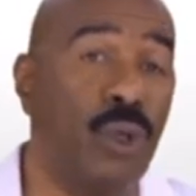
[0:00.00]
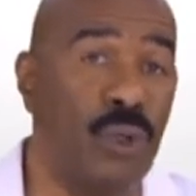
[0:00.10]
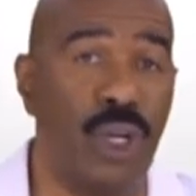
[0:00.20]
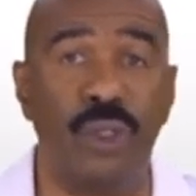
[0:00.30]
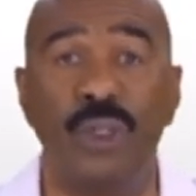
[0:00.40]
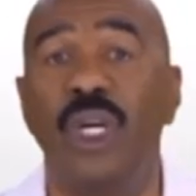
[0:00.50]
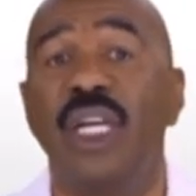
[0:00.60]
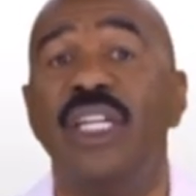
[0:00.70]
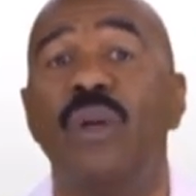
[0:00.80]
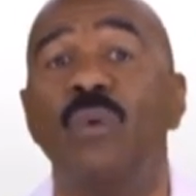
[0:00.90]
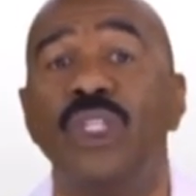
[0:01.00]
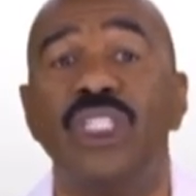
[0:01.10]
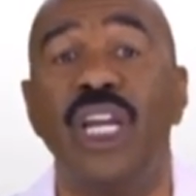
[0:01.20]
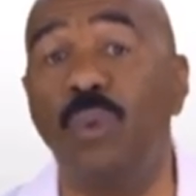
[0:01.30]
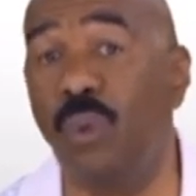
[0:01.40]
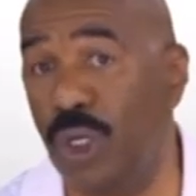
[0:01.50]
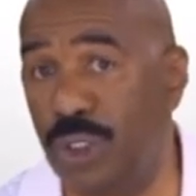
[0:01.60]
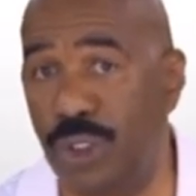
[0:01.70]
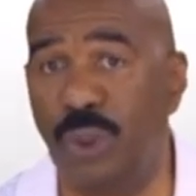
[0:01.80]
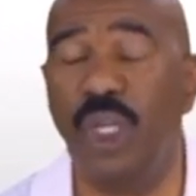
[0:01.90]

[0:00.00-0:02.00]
do know you, they wish they were you.